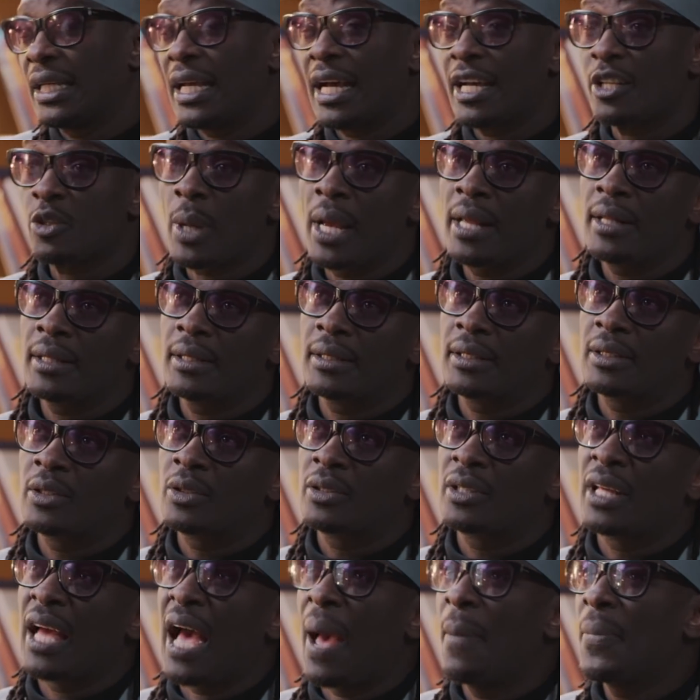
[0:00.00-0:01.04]
Yeah, so
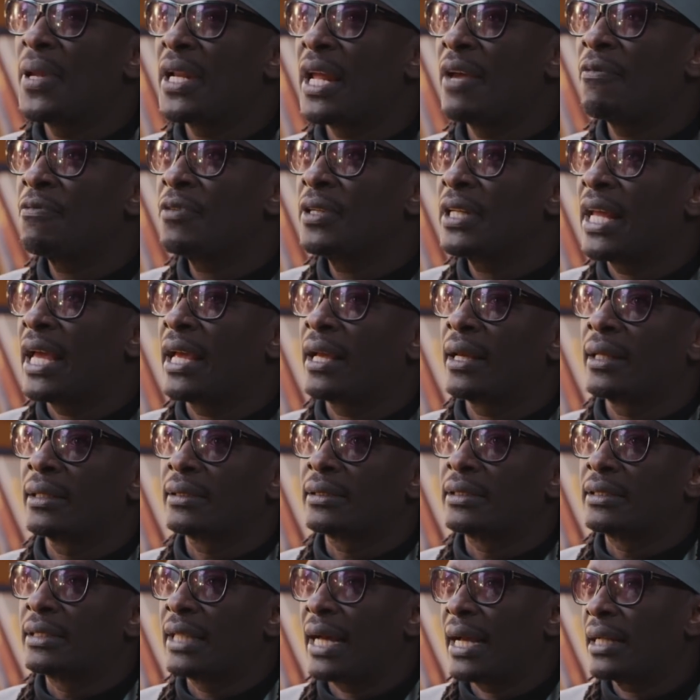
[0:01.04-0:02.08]
I feel like
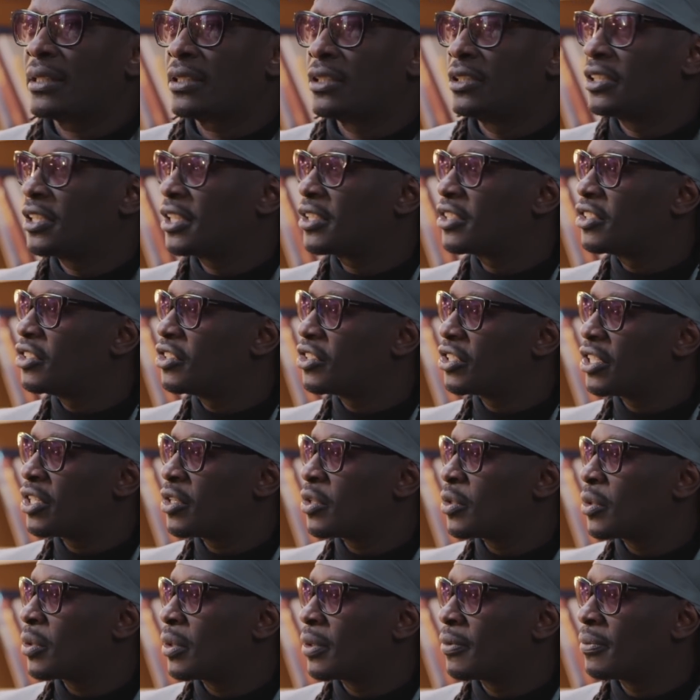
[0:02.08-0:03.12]
that just
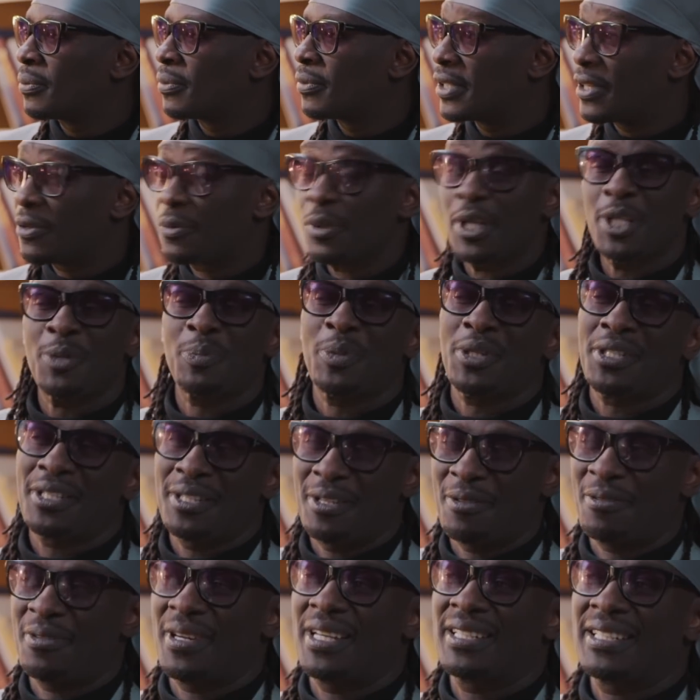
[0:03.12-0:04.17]
general, especially
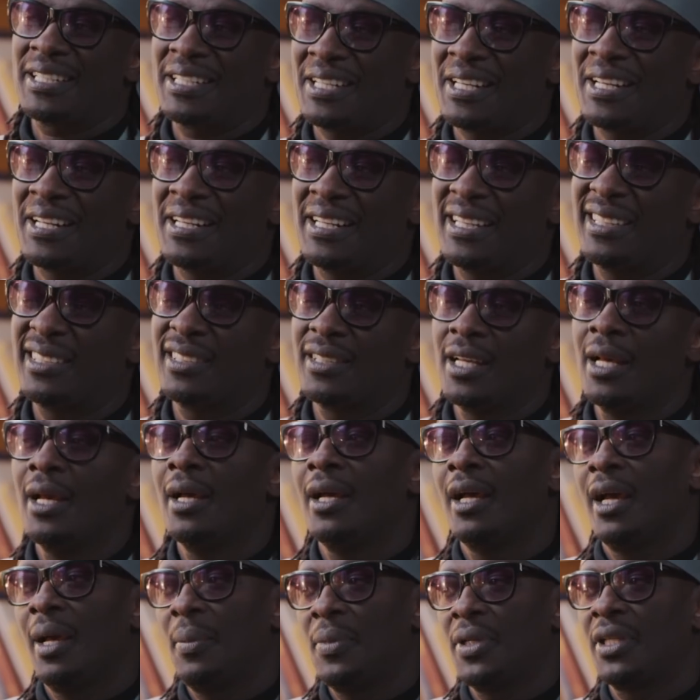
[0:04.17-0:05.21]
the first year.
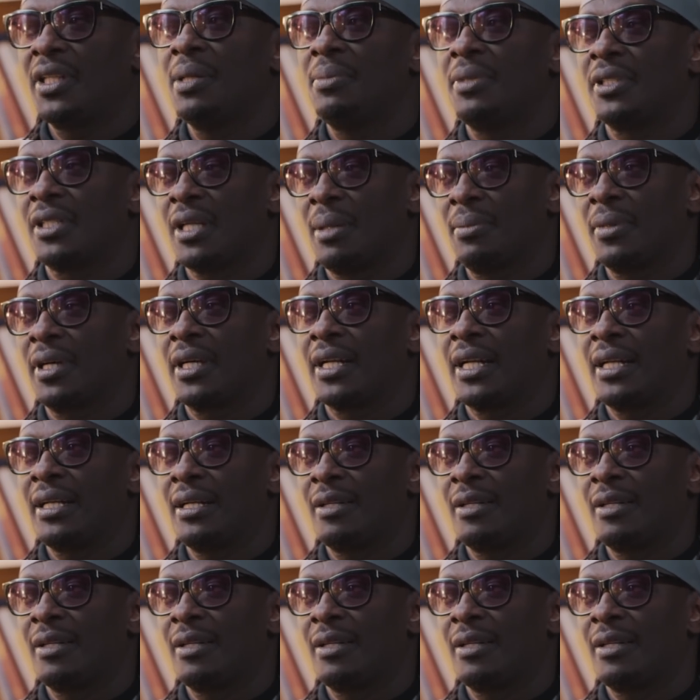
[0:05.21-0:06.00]
Give me some credit.